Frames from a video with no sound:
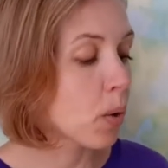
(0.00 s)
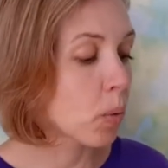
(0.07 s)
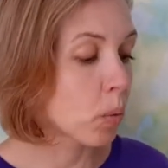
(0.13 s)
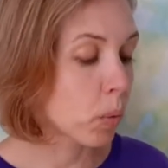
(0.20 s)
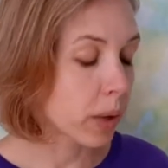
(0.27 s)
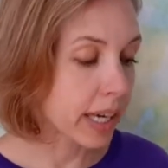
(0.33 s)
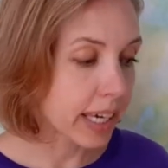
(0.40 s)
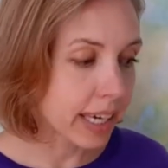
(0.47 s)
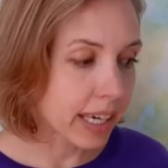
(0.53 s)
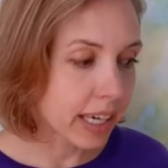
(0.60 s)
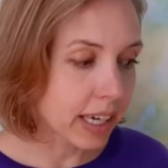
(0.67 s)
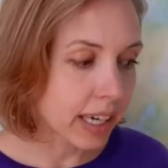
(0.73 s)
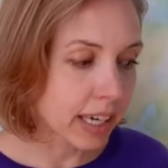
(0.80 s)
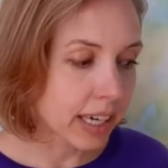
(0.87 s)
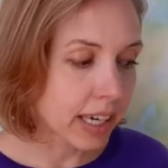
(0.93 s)

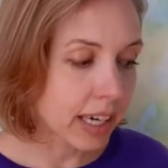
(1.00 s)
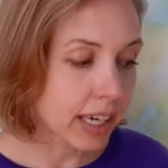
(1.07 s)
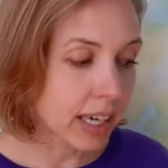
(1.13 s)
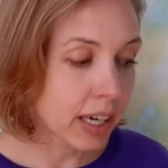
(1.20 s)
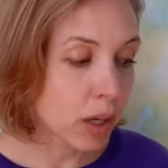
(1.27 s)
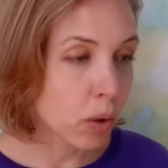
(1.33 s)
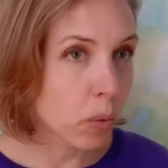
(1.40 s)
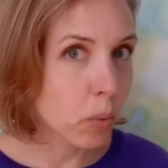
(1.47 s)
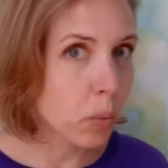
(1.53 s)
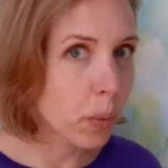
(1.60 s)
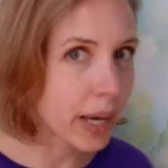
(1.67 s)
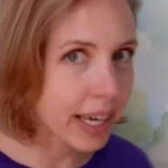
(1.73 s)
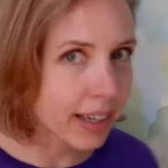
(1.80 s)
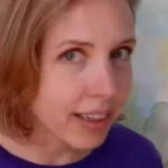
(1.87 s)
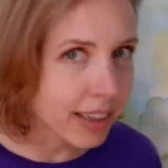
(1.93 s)
We
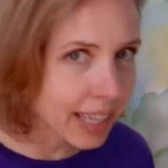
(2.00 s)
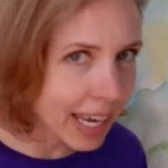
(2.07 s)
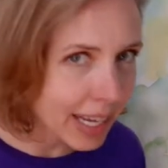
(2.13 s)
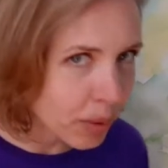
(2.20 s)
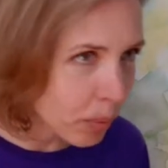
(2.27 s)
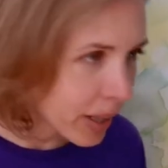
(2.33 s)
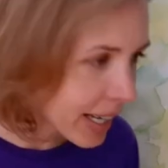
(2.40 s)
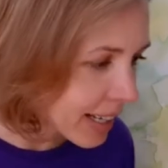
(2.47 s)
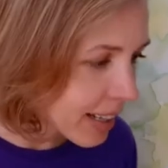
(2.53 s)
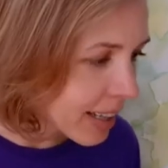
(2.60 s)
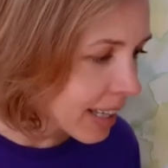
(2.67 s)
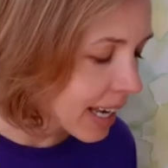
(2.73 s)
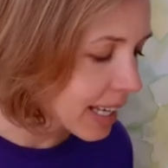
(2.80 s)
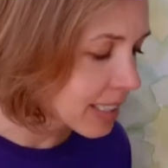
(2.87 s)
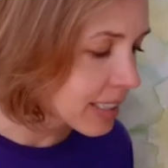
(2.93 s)
wiggle and
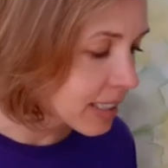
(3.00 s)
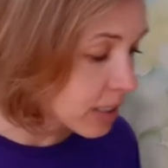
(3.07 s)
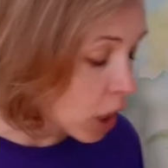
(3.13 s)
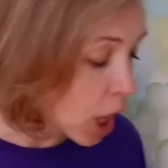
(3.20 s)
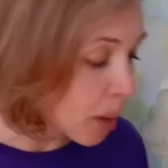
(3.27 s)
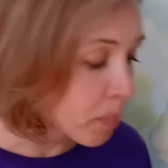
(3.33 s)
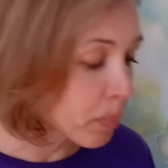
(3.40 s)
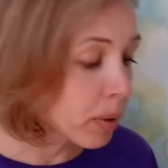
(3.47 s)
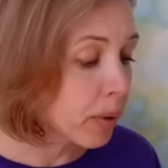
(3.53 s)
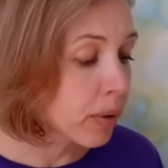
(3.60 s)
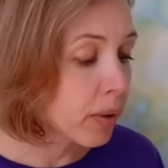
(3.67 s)
wiggle and stop.